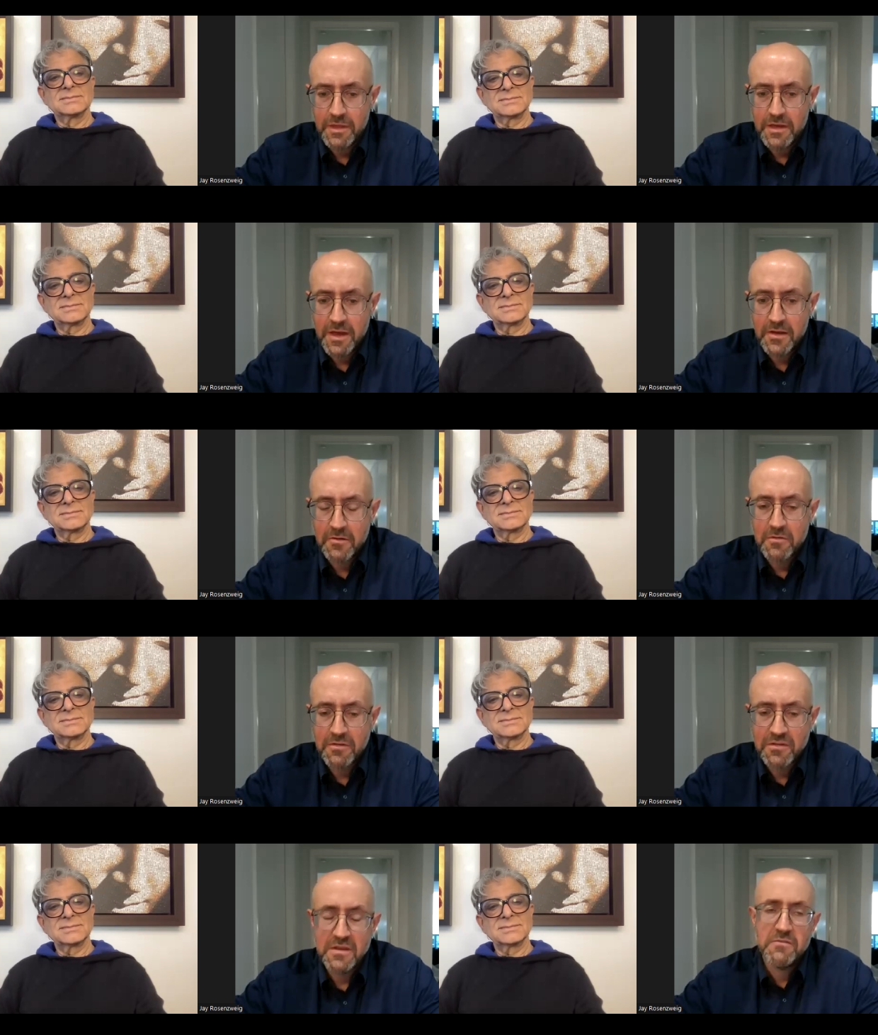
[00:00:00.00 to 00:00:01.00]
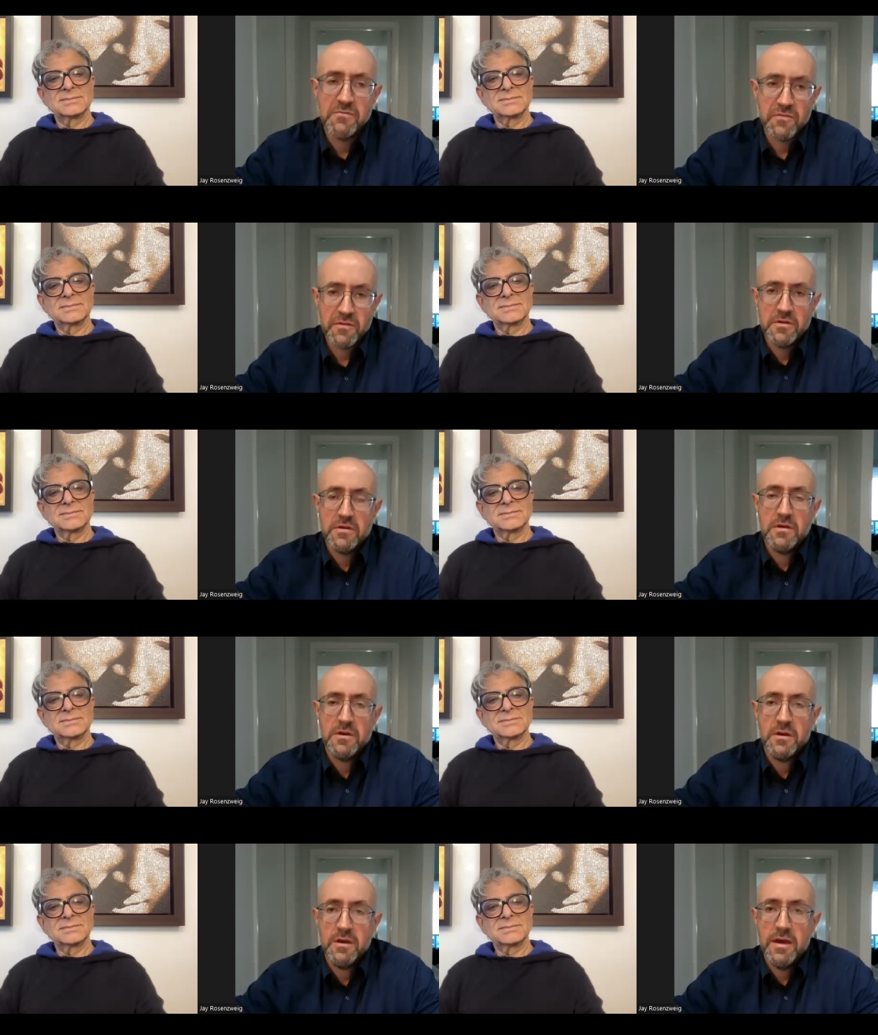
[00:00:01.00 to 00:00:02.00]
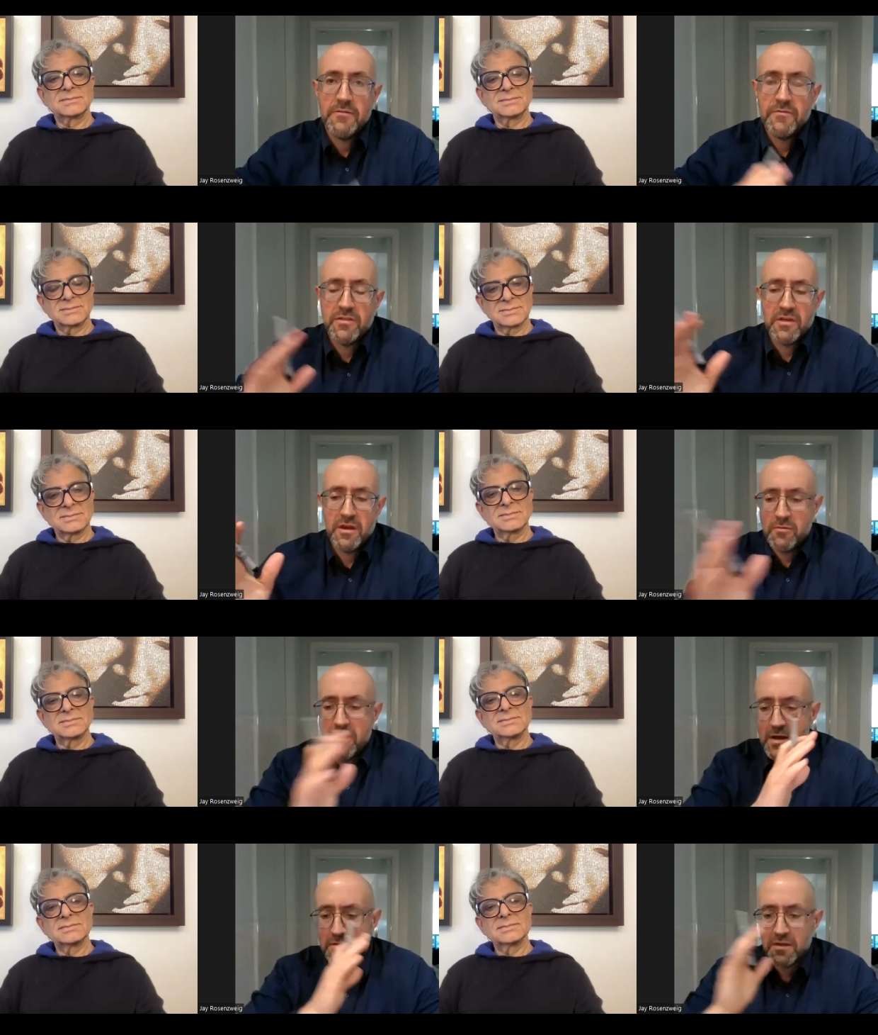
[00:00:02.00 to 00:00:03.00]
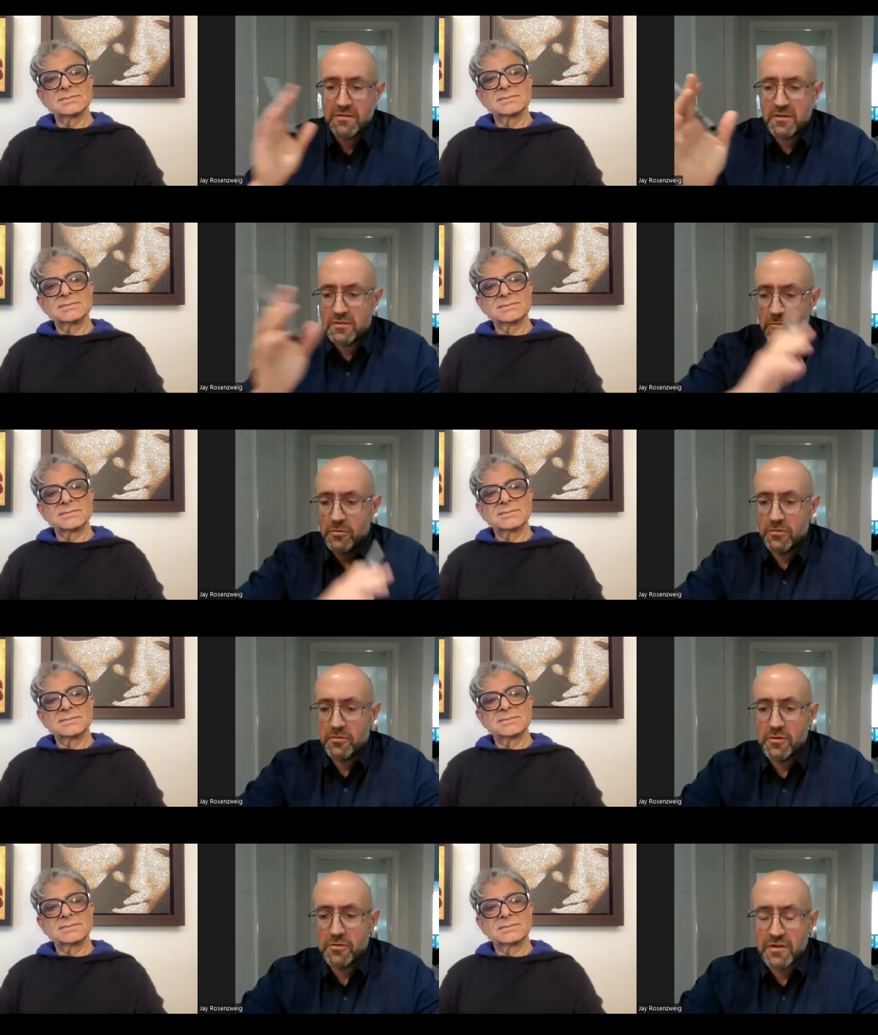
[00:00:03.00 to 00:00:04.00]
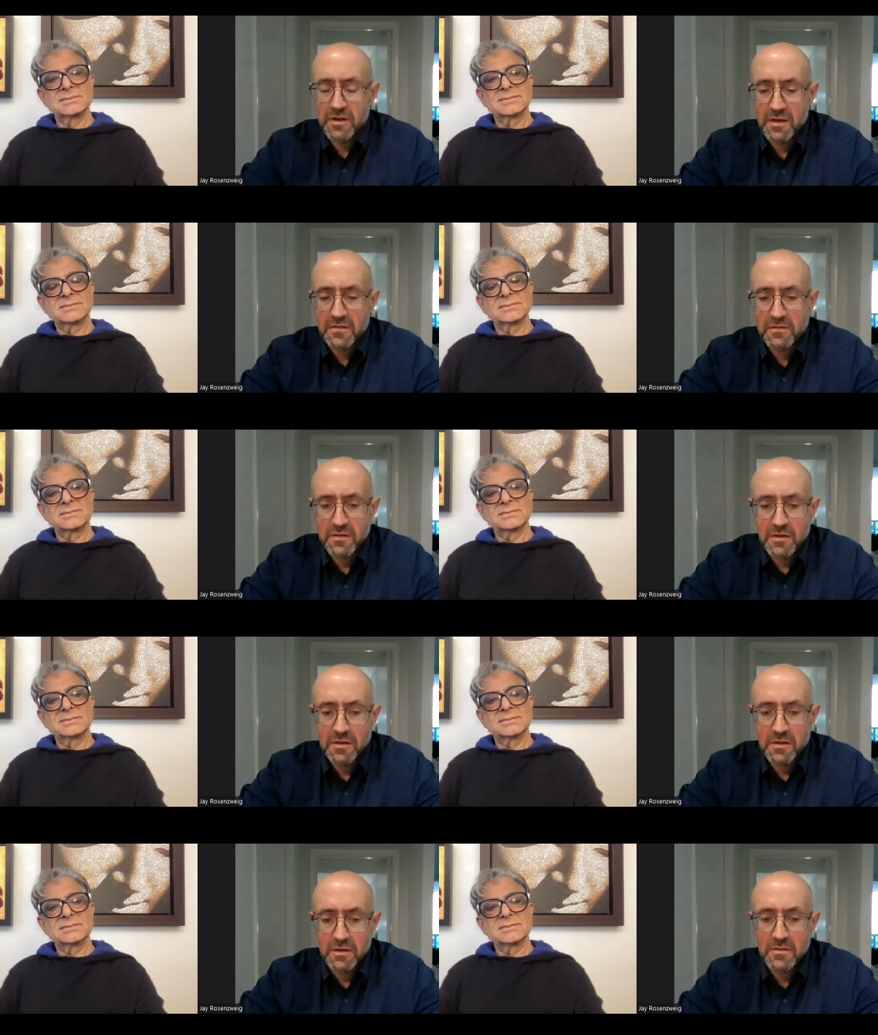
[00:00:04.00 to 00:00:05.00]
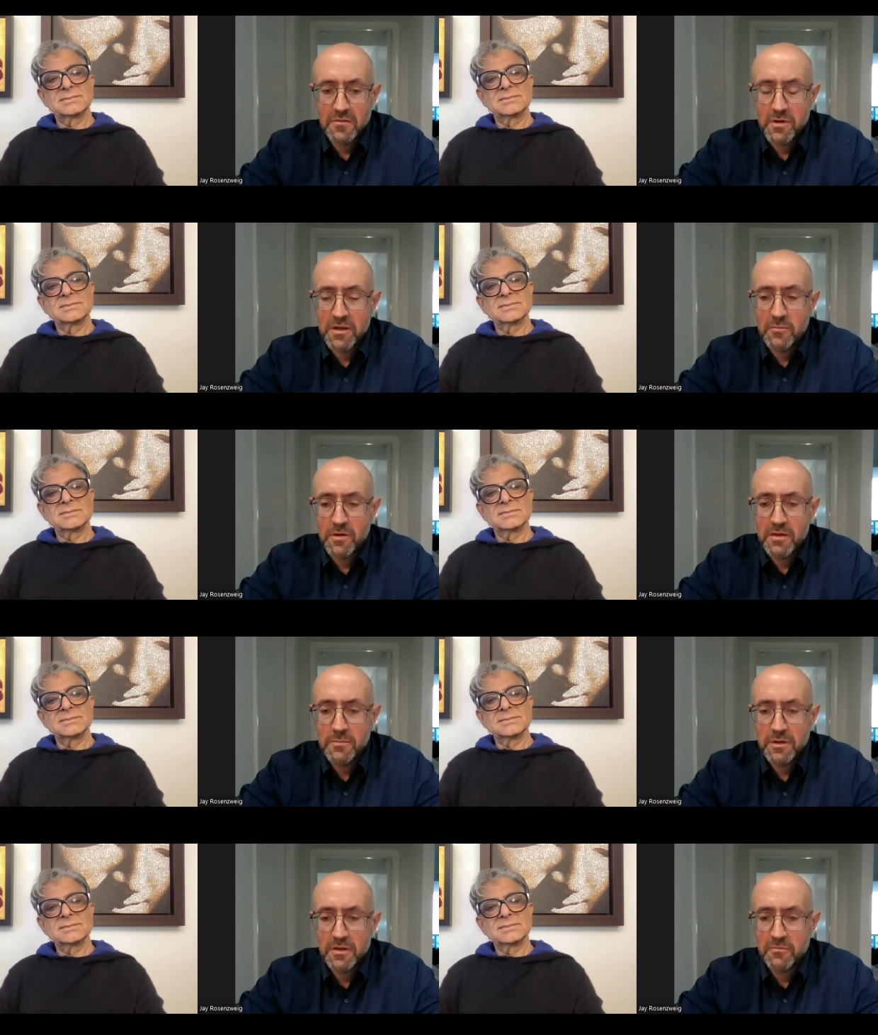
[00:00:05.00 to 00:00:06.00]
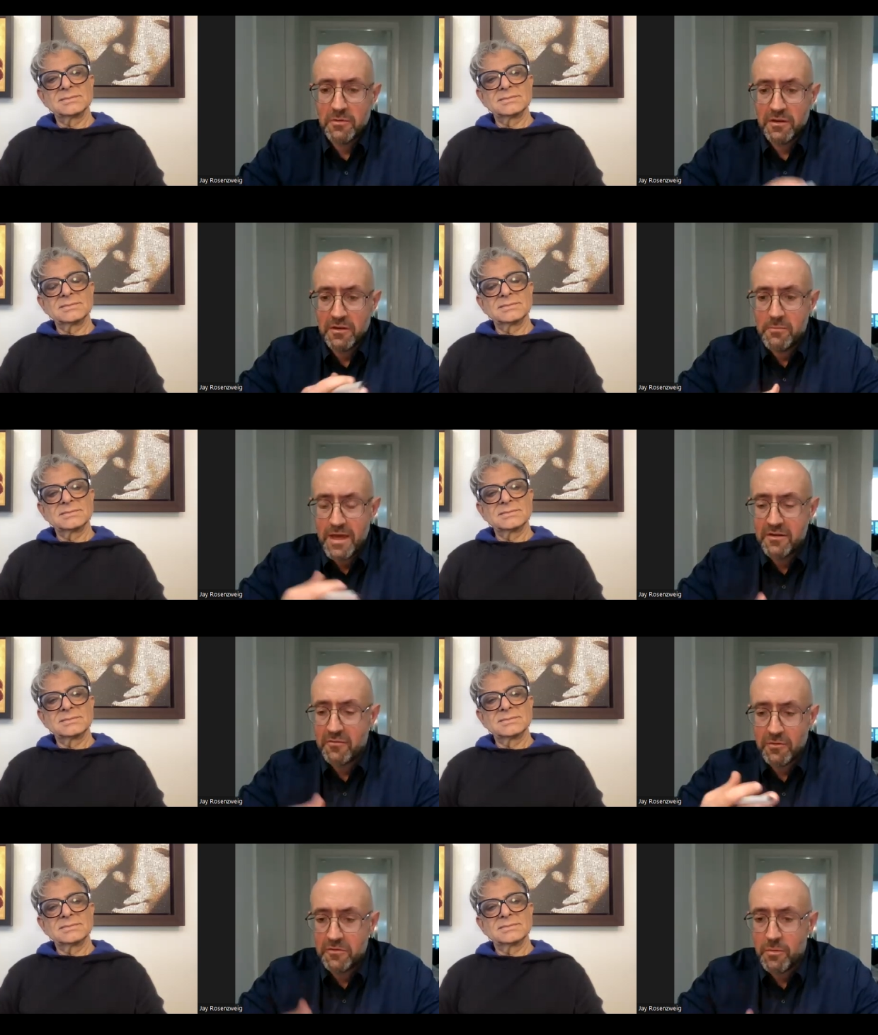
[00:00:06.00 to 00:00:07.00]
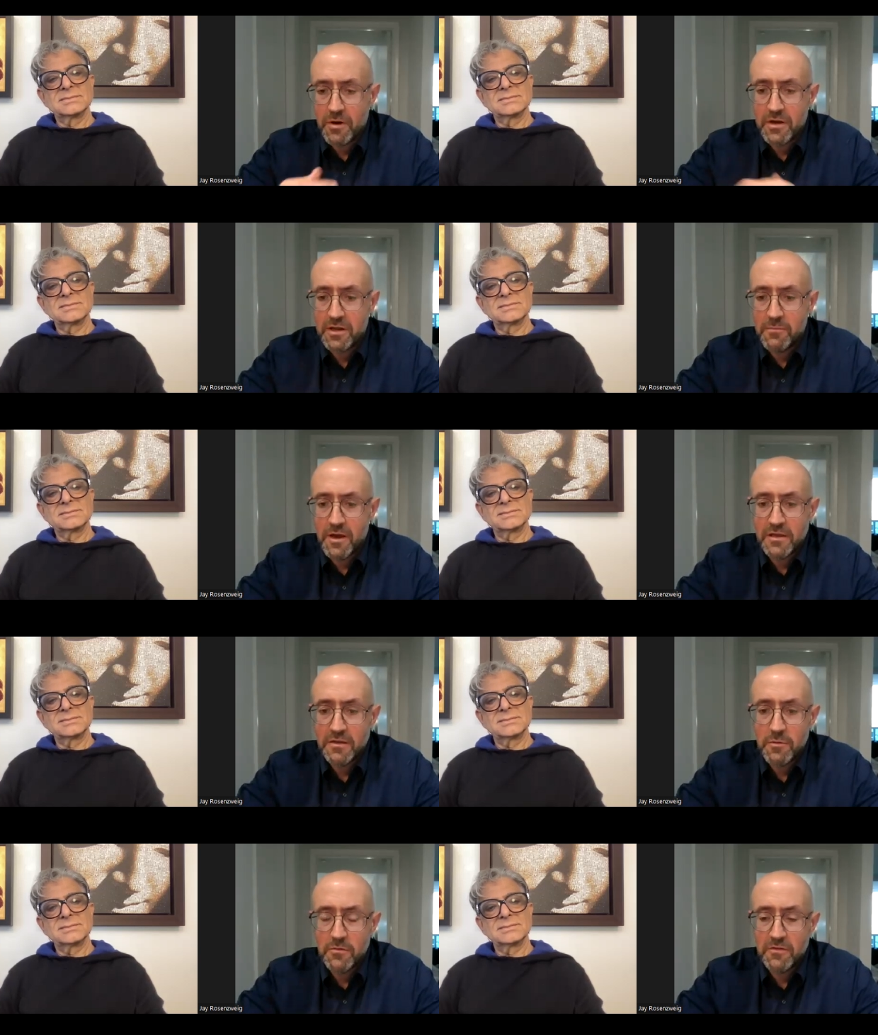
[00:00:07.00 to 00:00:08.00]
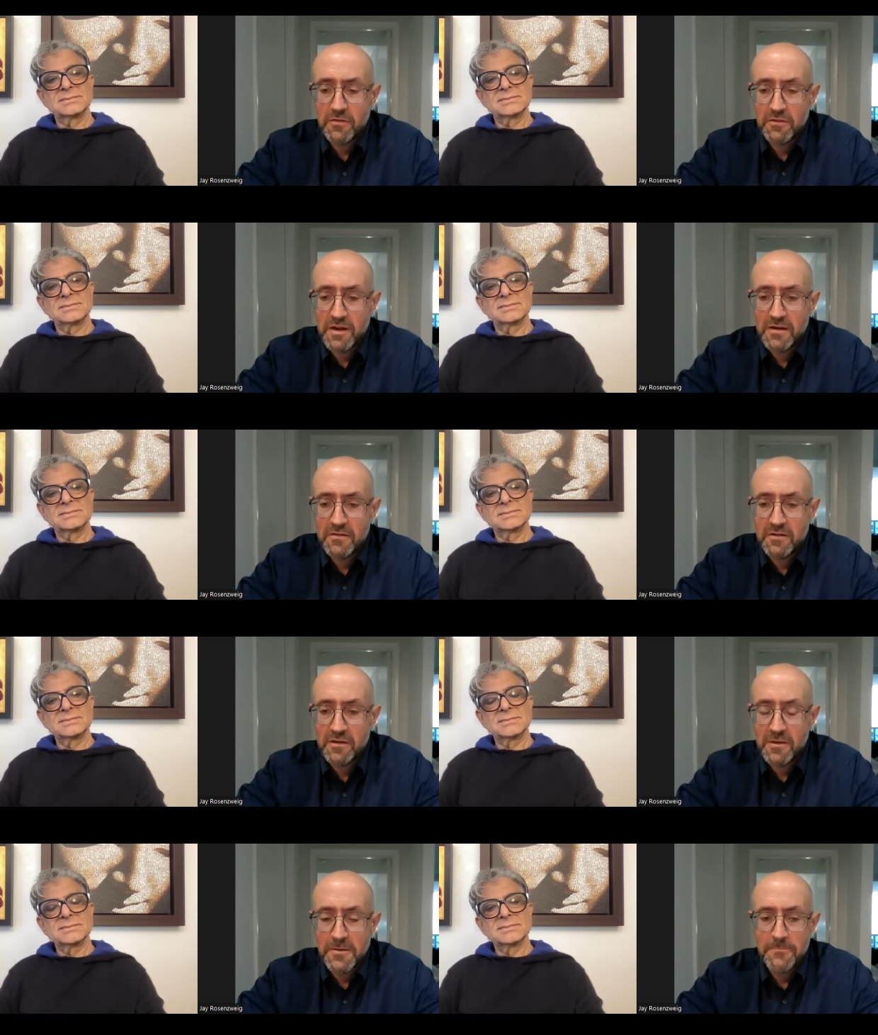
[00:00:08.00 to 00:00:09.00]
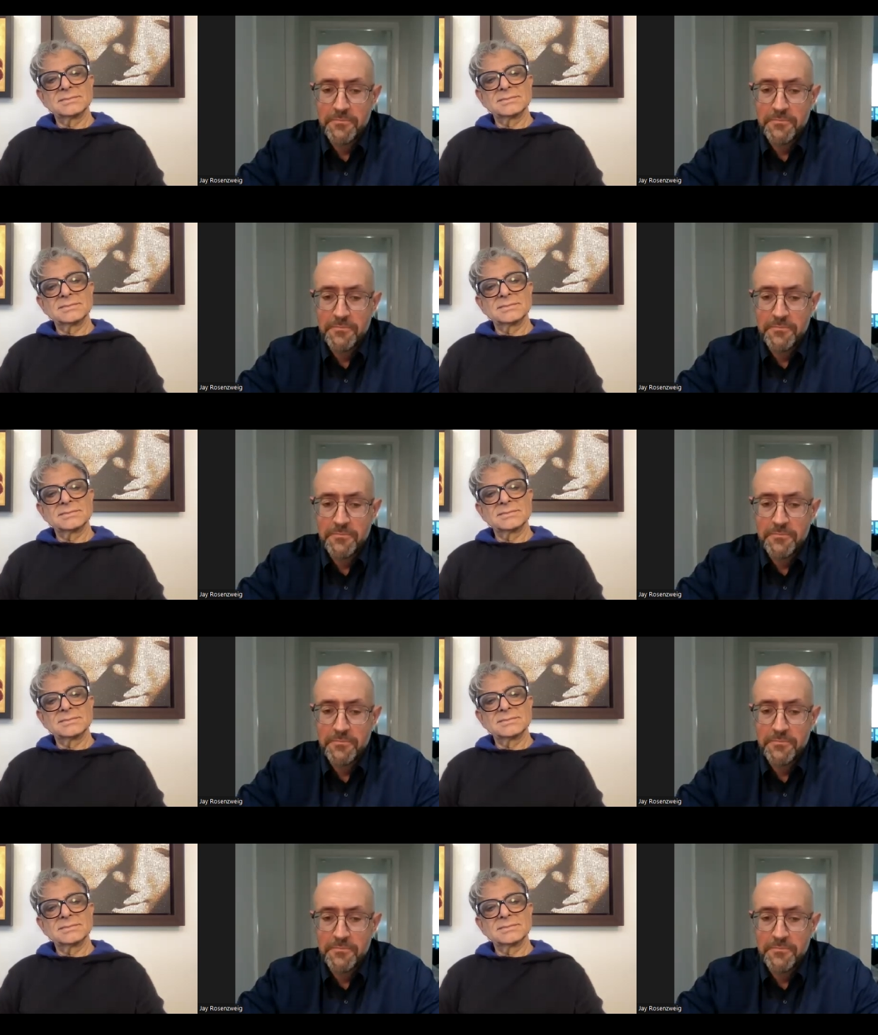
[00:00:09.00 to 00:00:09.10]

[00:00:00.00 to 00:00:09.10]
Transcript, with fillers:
Speaker 1: and how to receive everything around us that the world throws at us uh, in the right way, because one can manage one's body, mind, emotions, and energy.